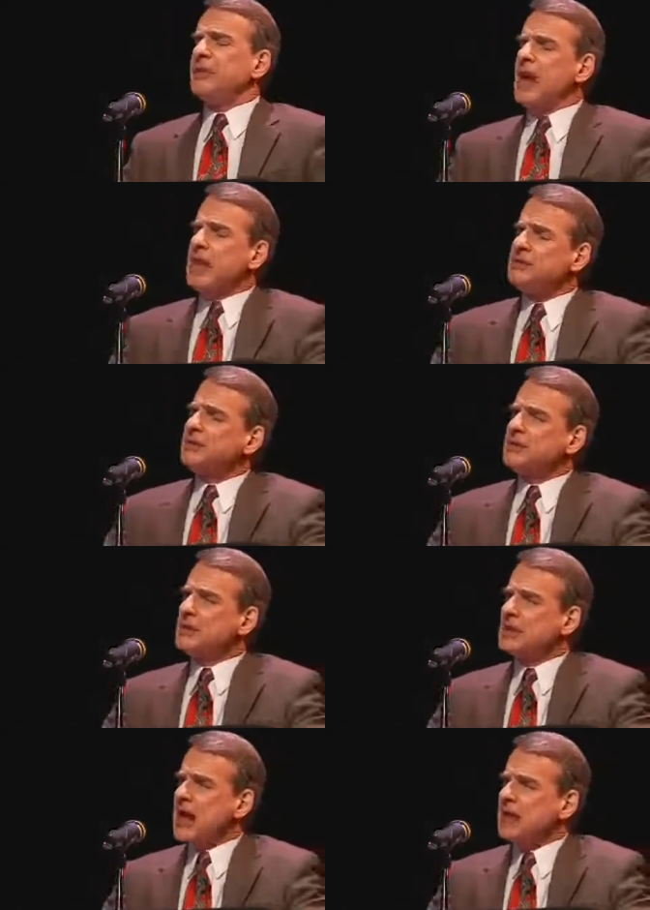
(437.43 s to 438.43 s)
But if God
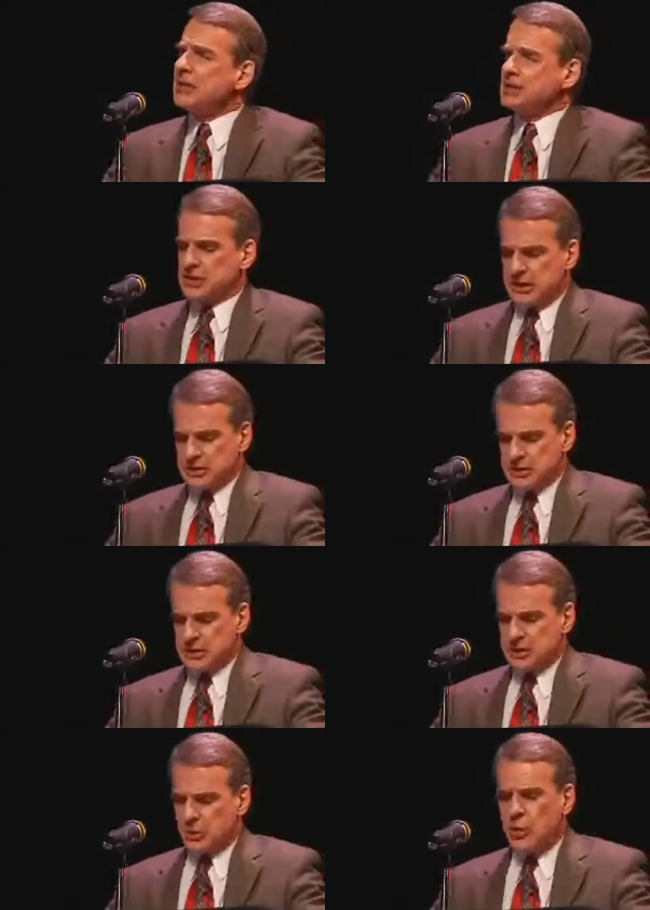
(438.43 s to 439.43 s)
does not
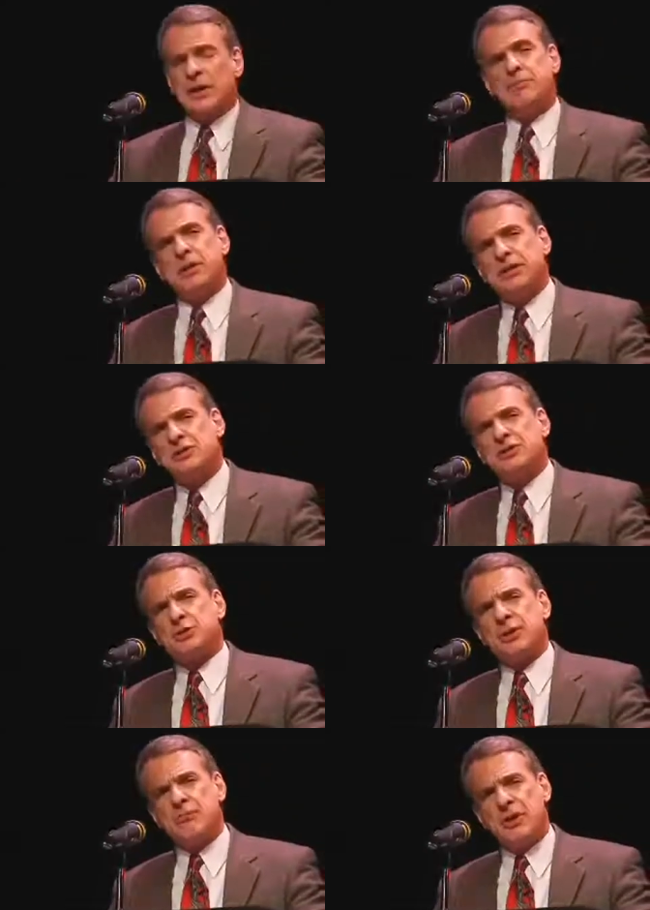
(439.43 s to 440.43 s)
exist, what
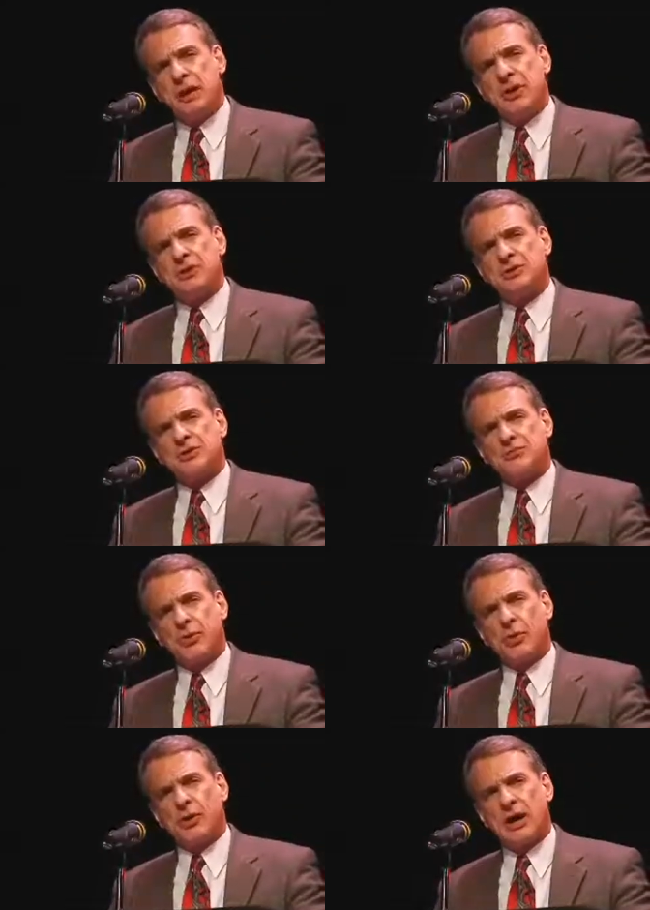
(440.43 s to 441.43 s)
basis remains
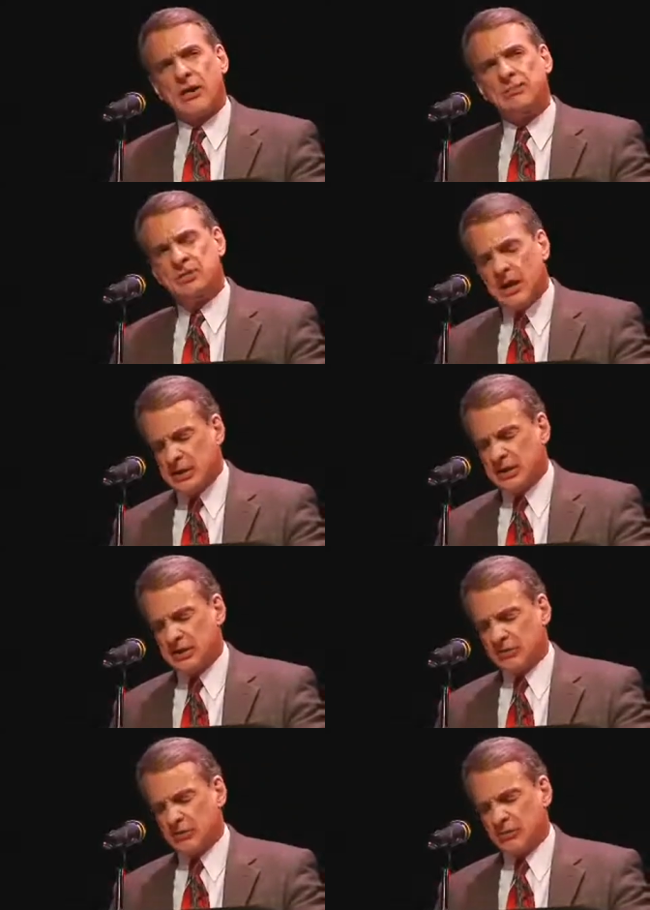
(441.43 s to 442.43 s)
for
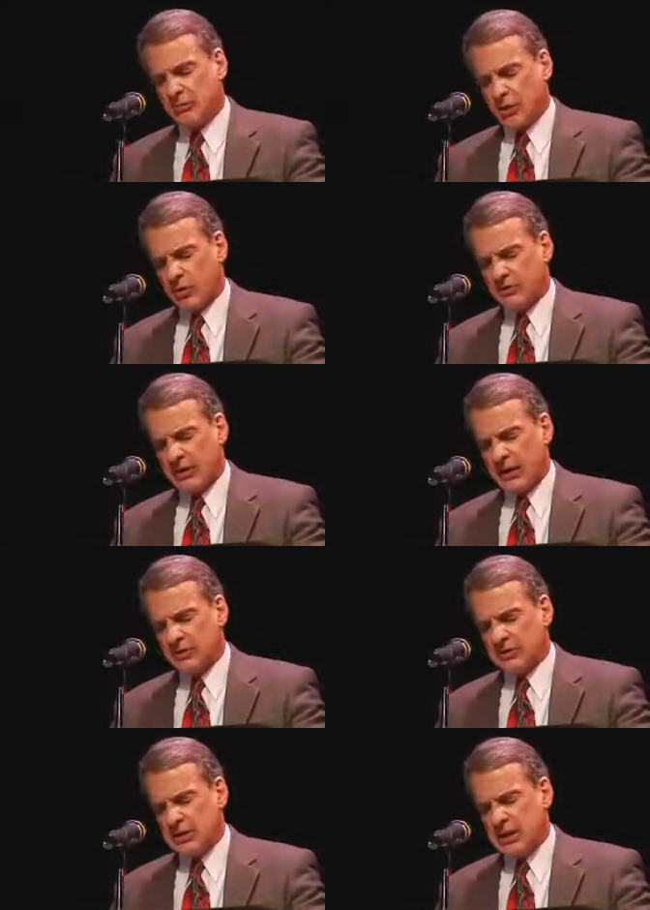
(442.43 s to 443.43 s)
objective moral
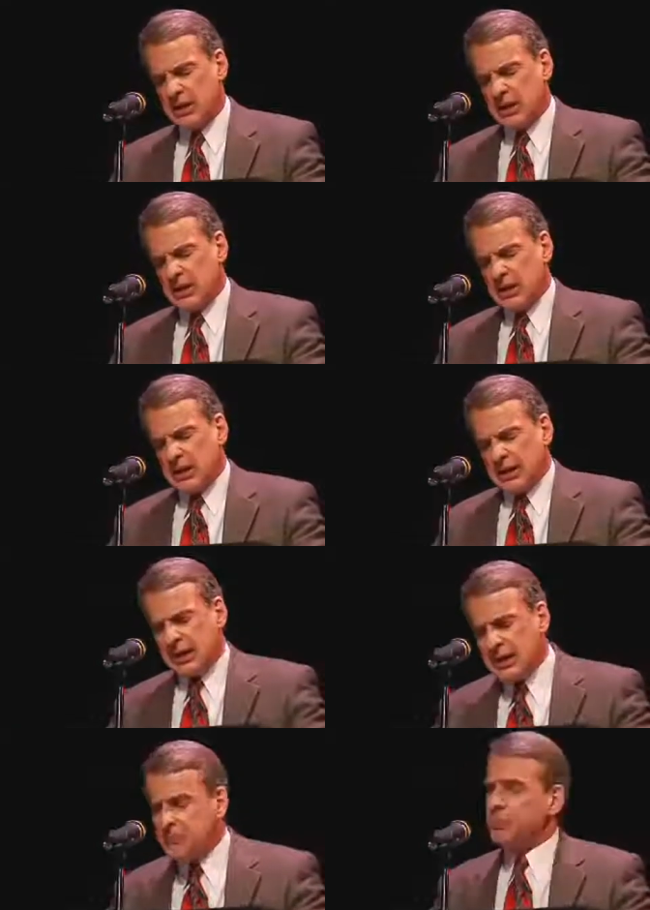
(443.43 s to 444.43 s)
values?
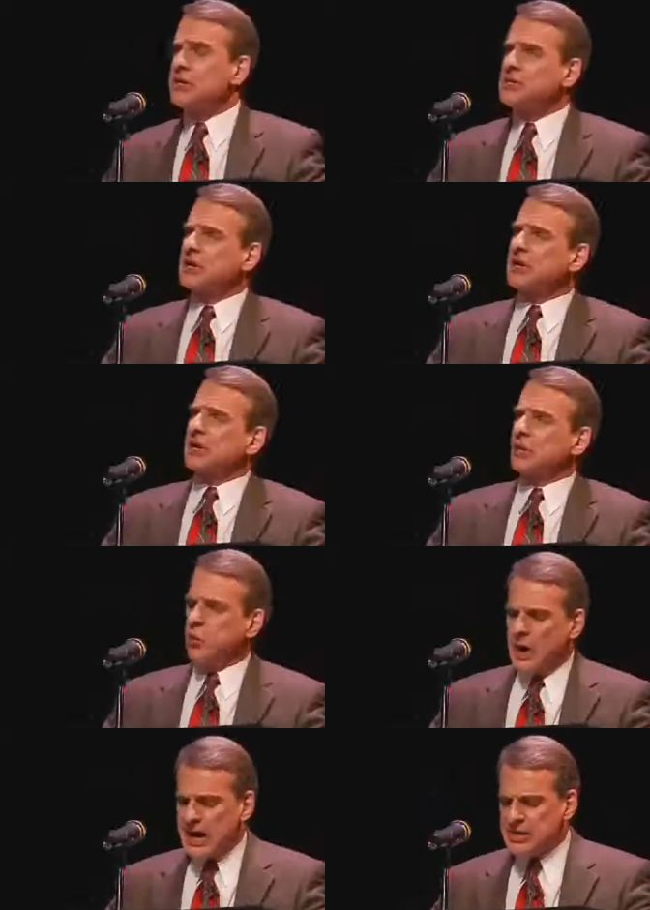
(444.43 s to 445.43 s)
In
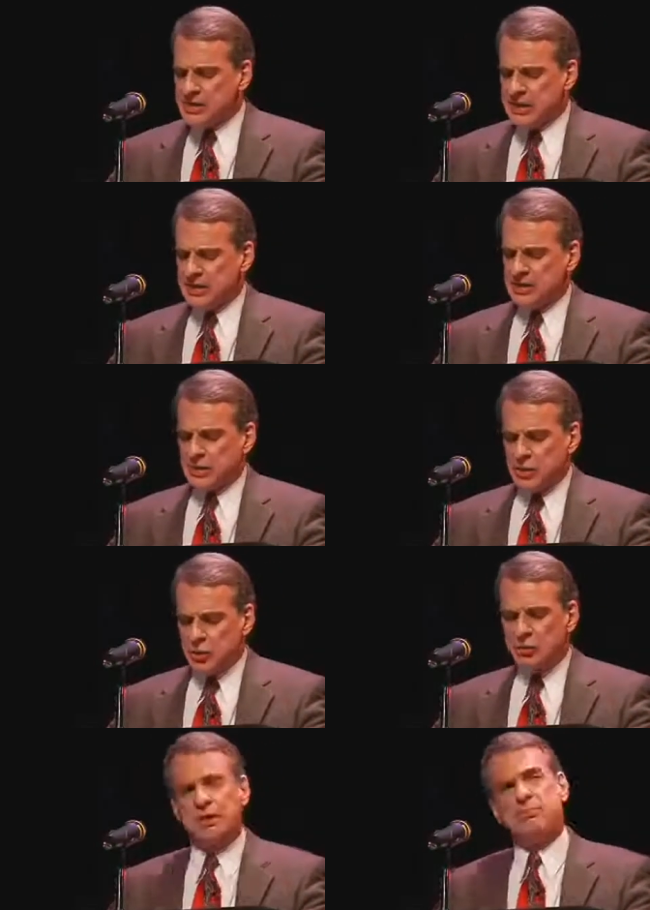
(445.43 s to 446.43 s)
particular, why think that
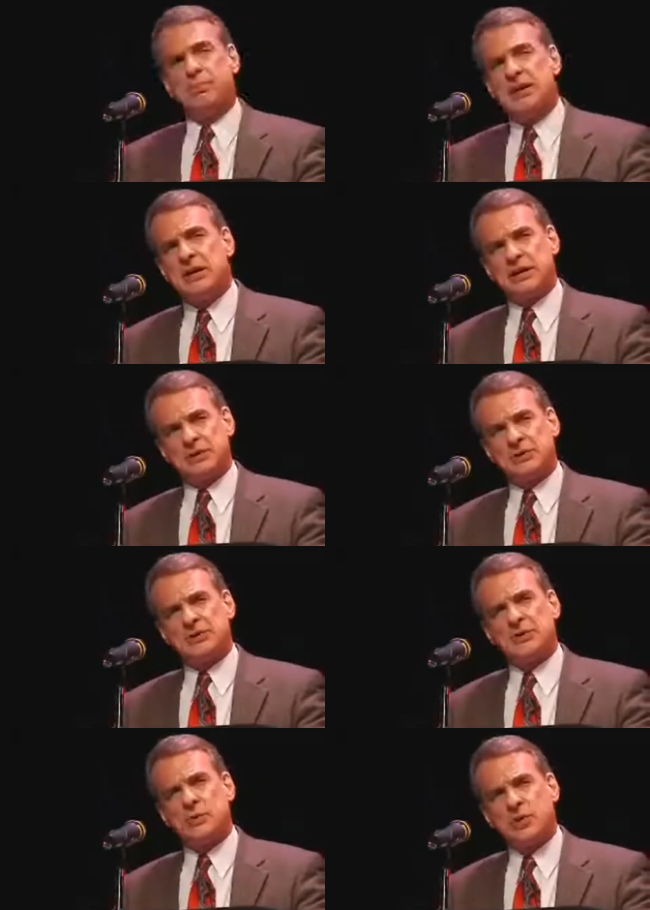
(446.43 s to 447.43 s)
human
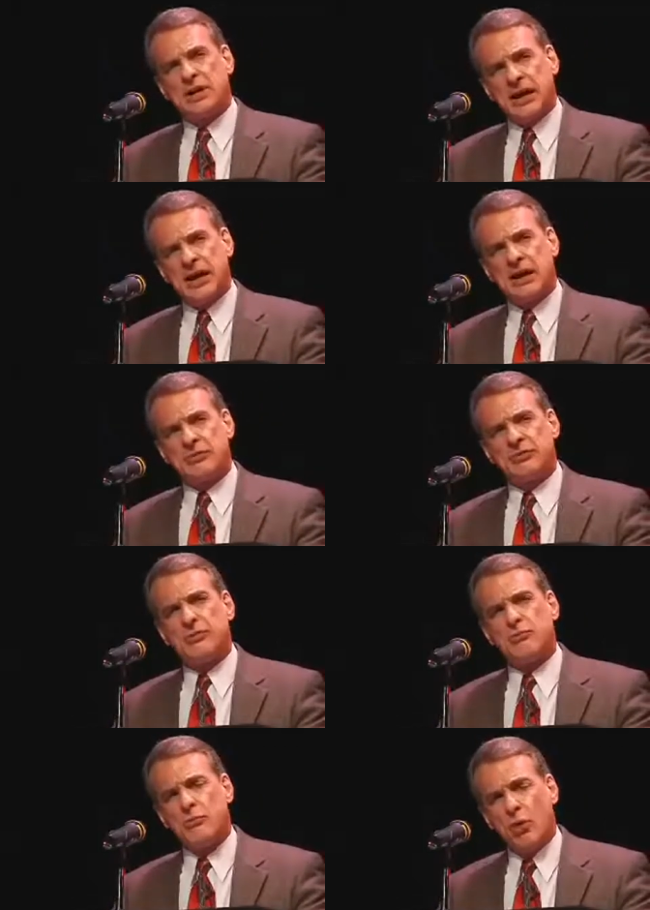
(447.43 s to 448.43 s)
beings would
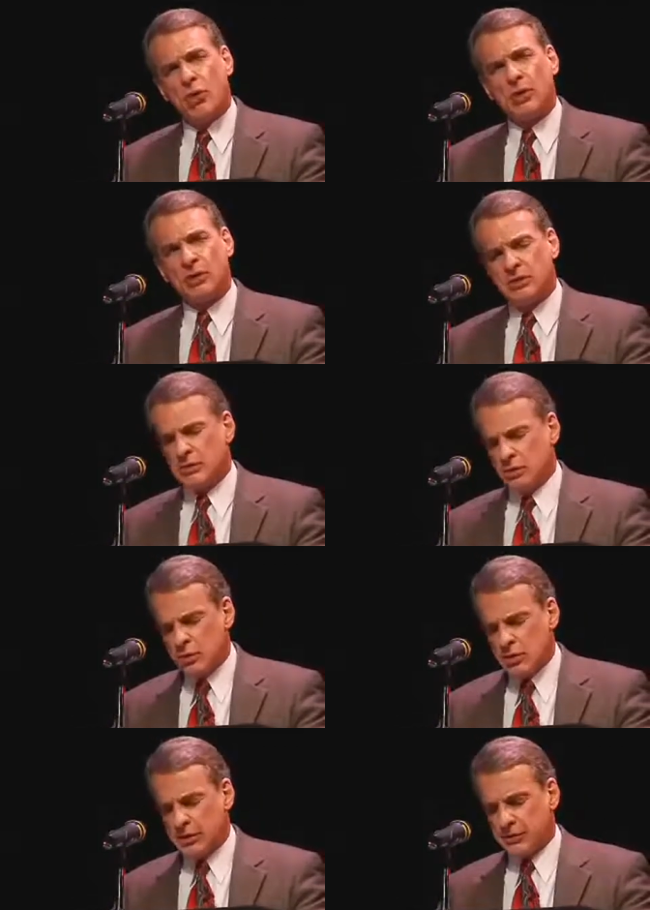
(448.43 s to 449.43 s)
have moral
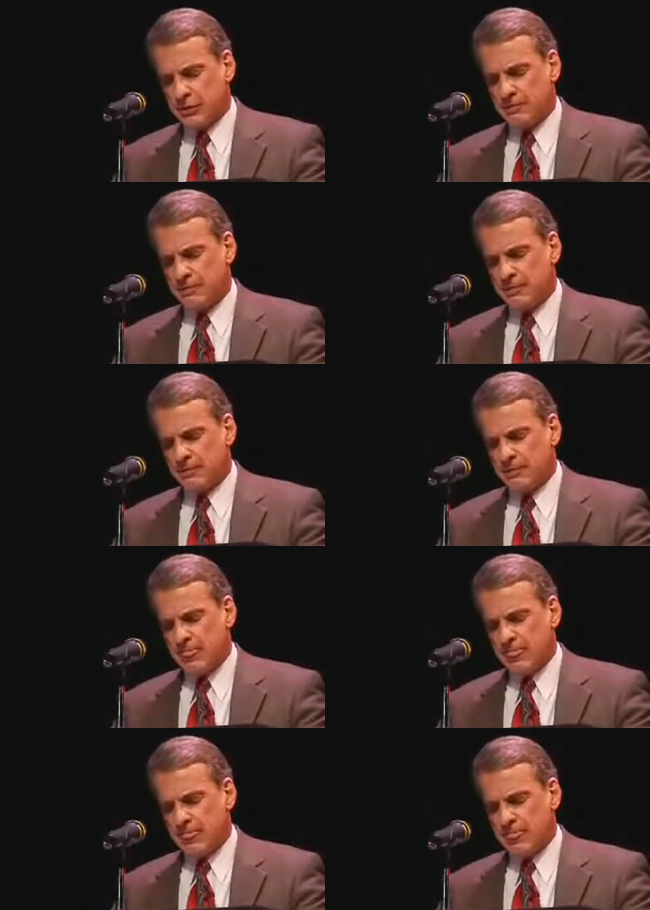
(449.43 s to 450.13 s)
worth?